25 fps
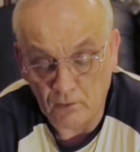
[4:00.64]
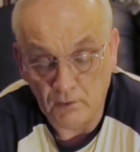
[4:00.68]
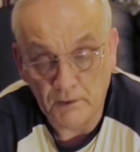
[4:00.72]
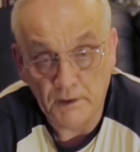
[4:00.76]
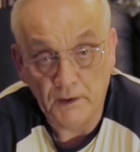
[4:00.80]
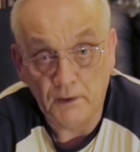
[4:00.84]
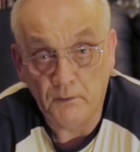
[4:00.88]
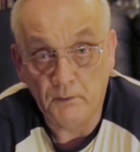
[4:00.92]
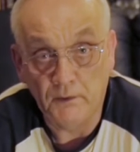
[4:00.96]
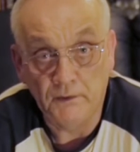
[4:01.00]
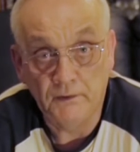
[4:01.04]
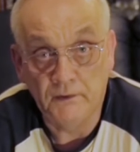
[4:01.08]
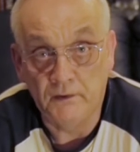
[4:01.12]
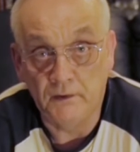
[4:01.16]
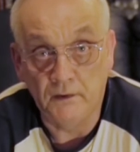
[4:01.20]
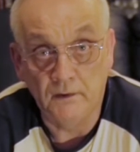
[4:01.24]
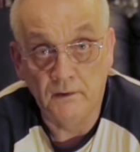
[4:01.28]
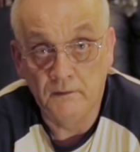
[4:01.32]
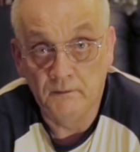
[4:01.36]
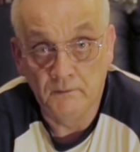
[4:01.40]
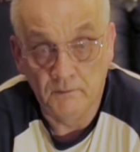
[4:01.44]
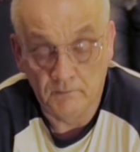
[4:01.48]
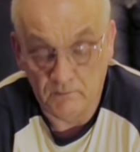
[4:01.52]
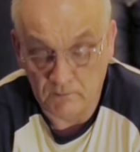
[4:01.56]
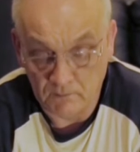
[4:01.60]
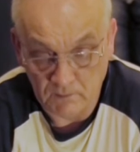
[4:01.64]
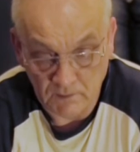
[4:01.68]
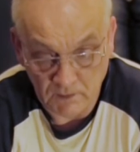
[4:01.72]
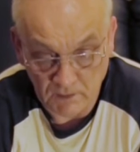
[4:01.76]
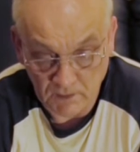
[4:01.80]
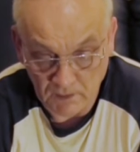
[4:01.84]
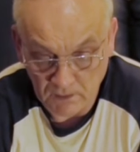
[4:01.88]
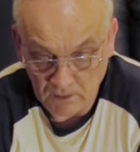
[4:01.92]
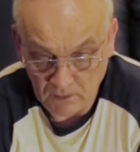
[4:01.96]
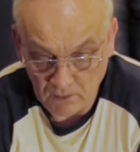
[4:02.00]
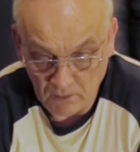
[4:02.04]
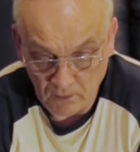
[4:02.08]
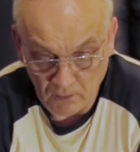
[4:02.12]
going to go into
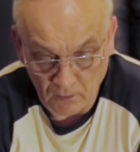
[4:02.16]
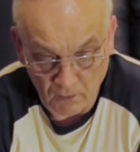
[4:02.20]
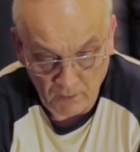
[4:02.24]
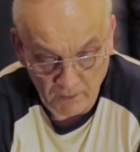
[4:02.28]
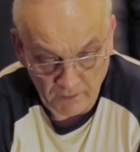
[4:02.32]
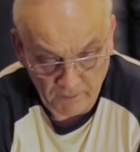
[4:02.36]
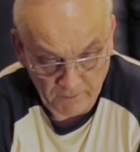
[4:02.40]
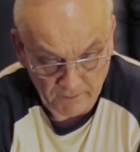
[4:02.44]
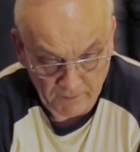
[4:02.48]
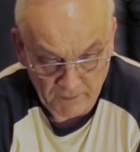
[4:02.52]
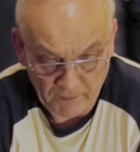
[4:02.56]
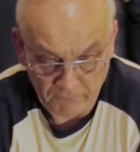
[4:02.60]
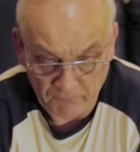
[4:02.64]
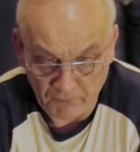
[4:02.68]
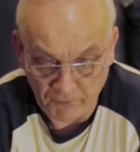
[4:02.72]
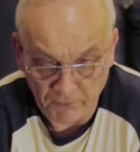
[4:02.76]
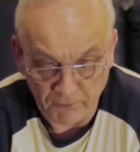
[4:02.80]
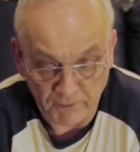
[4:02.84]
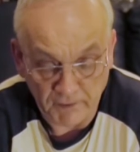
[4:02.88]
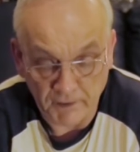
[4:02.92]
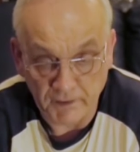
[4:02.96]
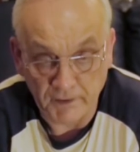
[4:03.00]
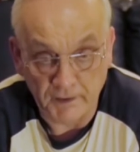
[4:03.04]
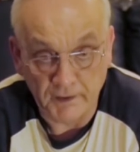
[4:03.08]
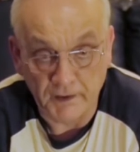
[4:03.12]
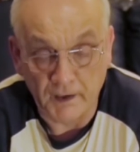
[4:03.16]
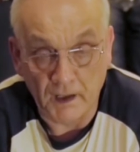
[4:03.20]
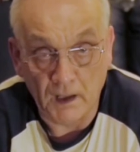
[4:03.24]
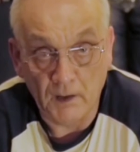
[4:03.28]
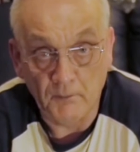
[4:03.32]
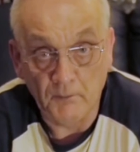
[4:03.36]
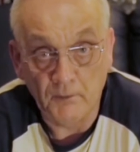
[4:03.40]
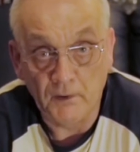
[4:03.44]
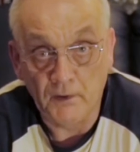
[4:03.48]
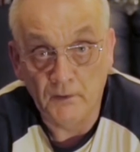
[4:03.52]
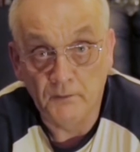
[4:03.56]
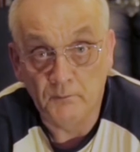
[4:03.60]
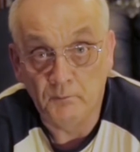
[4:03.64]
everything in the
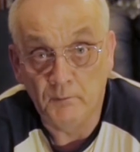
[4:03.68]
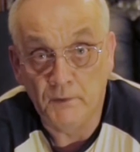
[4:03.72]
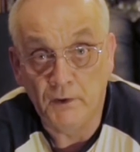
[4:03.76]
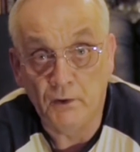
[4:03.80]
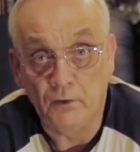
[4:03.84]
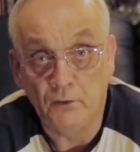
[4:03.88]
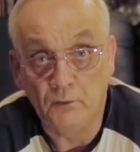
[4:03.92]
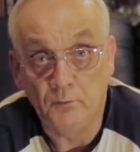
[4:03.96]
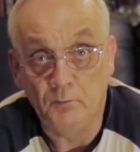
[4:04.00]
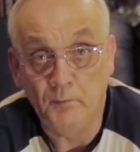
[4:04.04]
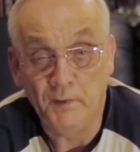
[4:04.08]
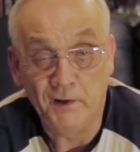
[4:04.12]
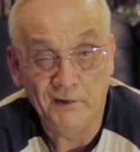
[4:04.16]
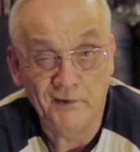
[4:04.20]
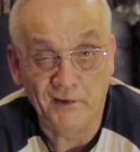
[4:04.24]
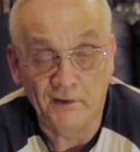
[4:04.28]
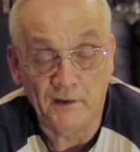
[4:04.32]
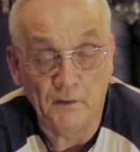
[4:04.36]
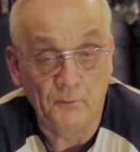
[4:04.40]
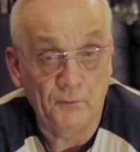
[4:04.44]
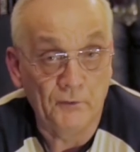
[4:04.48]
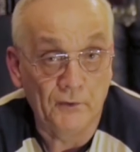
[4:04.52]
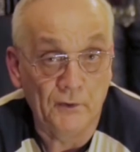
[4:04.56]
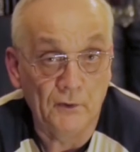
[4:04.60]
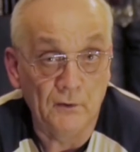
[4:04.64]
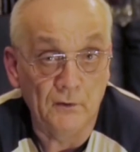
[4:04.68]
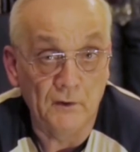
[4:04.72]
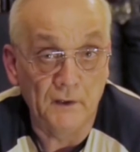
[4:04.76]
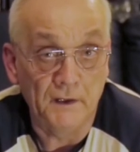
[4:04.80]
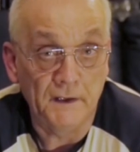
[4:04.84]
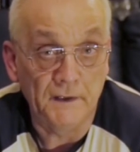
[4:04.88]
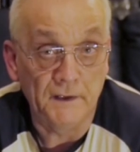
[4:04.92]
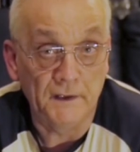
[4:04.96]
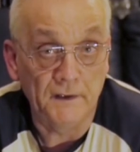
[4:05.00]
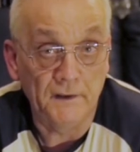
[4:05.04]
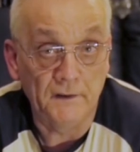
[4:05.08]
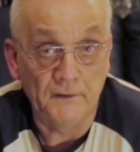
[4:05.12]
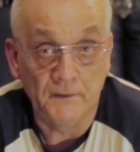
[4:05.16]
camera because basically I'm still
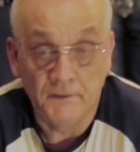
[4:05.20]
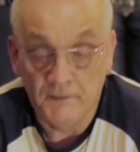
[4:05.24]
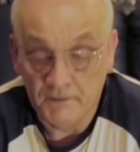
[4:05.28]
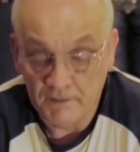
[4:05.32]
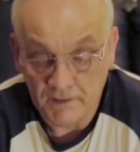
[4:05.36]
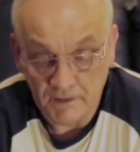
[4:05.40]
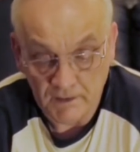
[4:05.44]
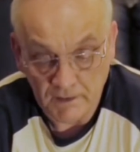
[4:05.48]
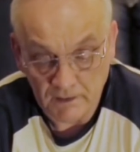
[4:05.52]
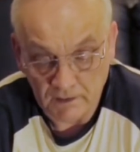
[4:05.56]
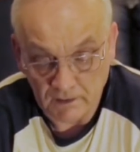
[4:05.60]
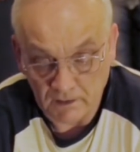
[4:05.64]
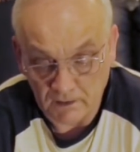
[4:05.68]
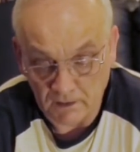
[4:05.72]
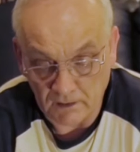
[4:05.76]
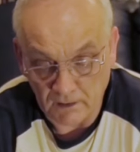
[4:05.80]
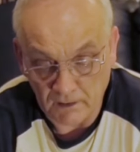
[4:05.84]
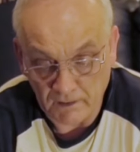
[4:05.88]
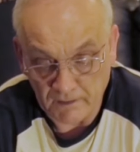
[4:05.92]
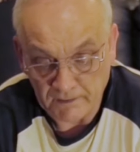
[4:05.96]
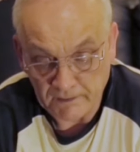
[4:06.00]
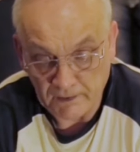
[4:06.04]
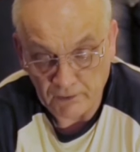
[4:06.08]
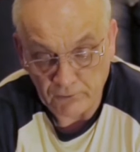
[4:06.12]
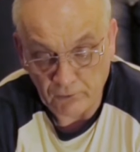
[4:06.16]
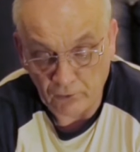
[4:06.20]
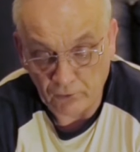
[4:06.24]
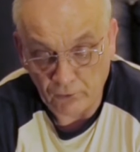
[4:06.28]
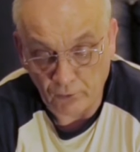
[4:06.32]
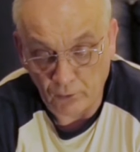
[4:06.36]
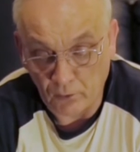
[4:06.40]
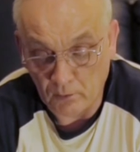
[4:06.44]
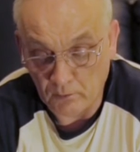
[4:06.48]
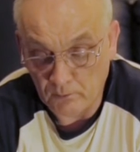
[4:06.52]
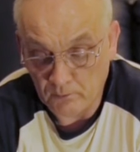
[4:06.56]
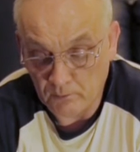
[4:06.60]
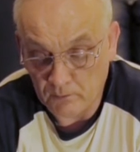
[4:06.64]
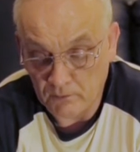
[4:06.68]
learning it, and I just
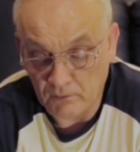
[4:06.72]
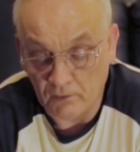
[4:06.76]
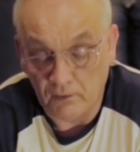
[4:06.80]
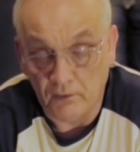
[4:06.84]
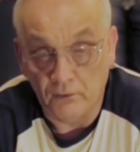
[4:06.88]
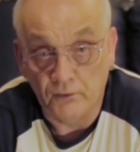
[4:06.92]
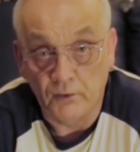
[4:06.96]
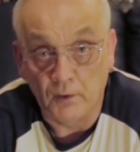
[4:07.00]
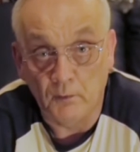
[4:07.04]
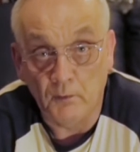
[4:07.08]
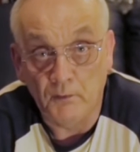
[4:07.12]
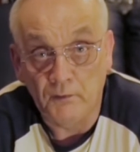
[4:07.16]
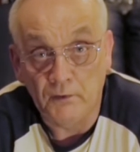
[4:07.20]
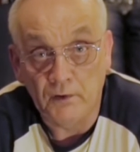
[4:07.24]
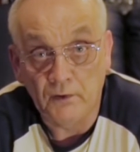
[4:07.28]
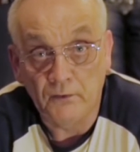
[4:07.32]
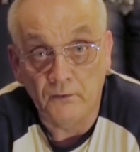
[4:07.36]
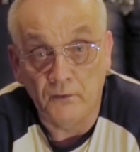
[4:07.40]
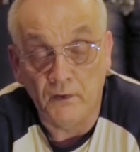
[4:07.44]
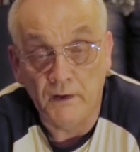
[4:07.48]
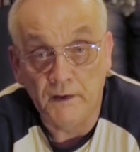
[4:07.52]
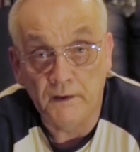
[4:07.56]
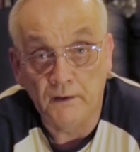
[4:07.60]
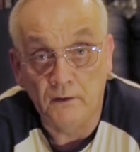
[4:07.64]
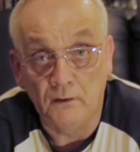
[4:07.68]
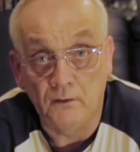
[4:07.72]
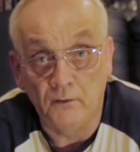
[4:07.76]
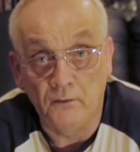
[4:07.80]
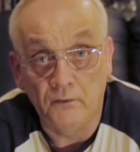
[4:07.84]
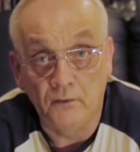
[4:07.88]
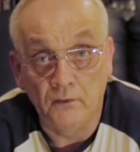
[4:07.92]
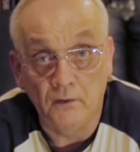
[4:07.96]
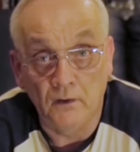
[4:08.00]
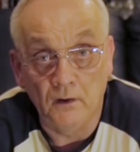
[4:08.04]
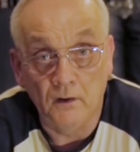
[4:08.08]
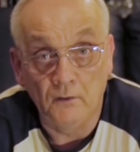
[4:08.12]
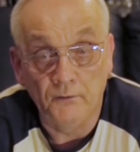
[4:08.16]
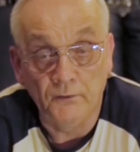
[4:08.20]
hope that some of you find it
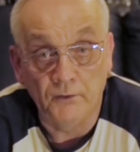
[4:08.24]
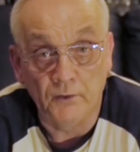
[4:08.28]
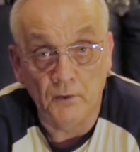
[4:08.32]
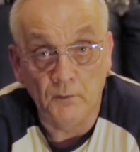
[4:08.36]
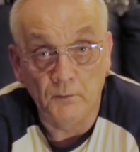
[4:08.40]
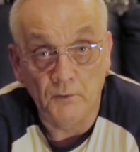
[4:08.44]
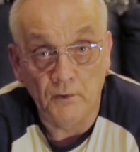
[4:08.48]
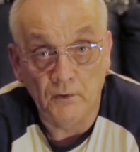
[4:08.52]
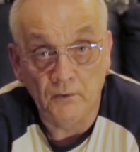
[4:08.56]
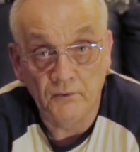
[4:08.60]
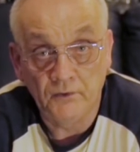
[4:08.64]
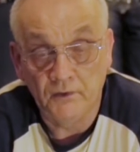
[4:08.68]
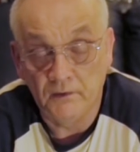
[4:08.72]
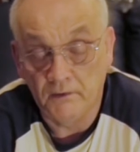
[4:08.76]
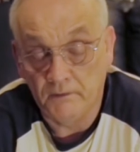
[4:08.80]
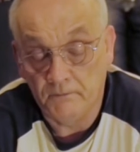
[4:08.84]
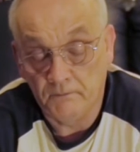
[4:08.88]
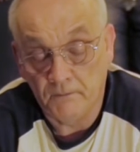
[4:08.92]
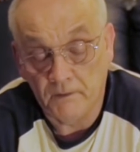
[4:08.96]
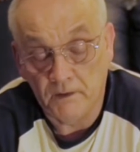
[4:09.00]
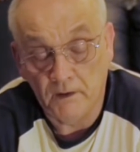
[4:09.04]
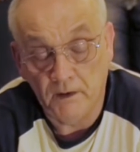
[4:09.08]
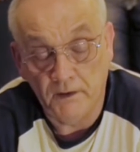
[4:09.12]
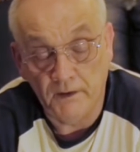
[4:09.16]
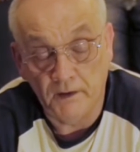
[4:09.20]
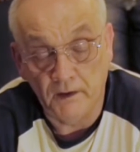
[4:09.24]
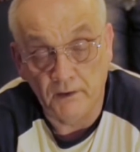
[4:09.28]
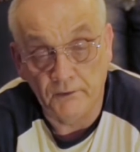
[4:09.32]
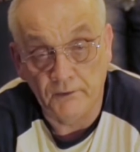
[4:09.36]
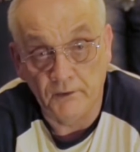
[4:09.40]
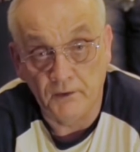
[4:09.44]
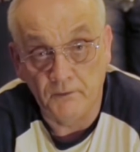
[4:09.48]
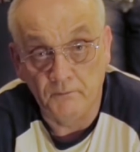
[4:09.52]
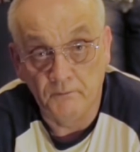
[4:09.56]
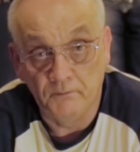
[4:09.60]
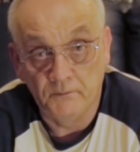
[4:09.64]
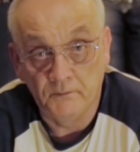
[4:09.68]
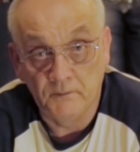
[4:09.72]
of some use, and
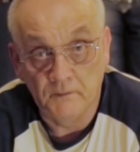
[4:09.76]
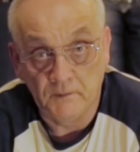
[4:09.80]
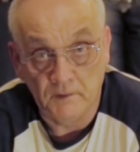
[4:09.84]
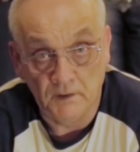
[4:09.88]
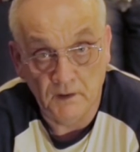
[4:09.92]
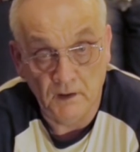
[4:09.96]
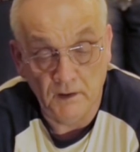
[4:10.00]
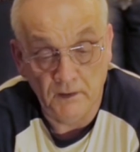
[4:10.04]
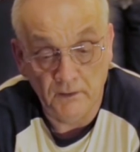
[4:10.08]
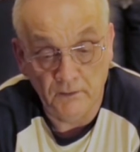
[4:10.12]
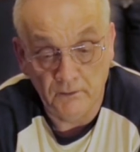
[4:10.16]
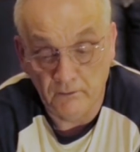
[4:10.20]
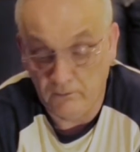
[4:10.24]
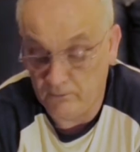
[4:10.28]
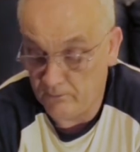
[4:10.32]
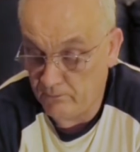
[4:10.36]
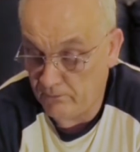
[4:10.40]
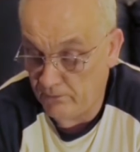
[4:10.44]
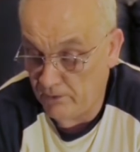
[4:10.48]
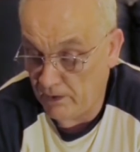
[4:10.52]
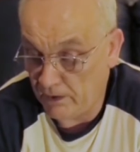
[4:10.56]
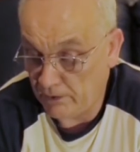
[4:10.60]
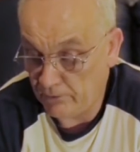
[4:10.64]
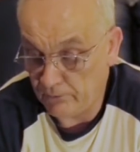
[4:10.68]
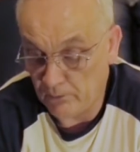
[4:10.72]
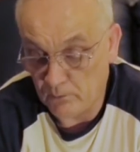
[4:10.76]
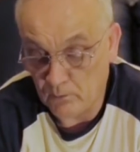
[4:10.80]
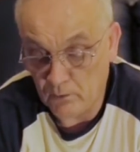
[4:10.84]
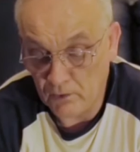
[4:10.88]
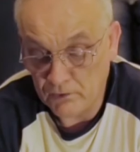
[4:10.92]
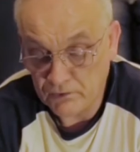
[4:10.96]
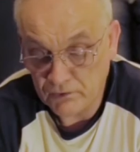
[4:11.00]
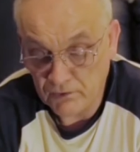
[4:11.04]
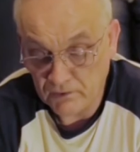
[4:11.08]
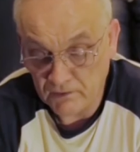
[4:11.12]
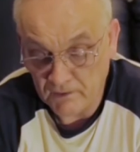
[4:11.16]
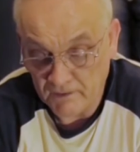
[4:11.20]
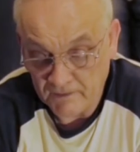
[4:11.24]
that's it. And thanks for
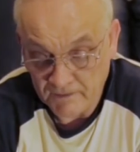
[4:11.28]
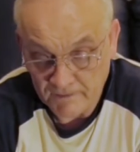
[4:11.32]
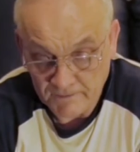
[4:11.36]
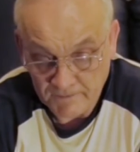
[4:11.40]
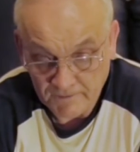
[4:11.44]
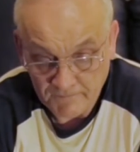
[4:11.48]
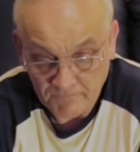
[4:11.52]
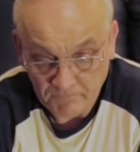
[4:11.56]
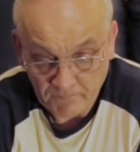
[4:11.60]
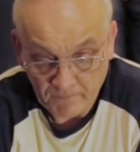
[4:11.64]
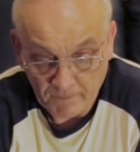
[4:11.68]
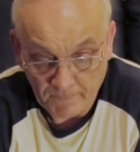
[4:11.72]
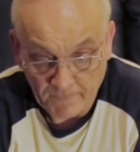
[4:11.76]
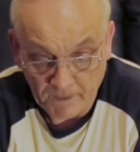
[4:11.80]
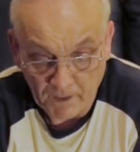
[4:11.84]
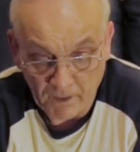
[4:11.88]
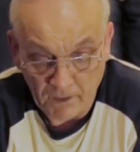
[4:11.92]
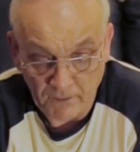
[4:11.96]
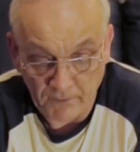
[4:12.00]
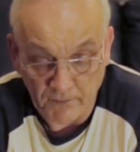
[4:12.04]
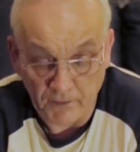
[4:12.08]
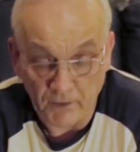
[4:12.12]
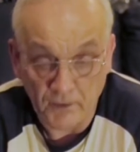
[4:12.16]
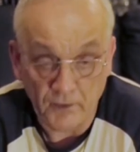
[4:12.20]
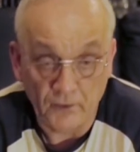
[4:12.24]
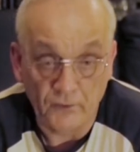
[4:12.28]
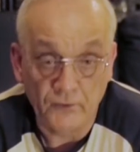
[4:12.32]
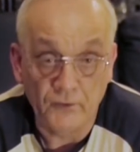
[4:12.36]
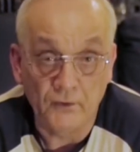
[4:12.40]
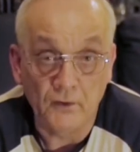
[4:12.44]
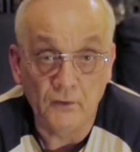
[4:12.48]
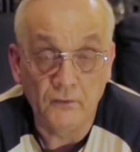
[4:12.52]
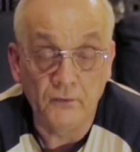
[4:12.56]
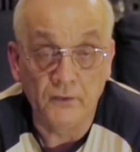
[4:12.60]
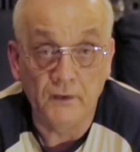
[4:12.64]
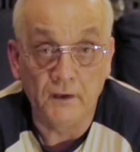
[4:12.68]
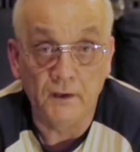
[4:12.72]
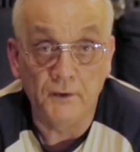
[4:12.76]
watching the other
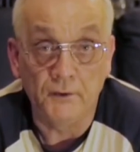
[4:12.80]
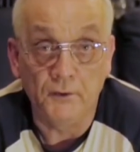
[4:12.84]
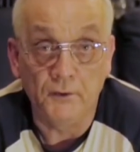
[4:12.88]
stuff that I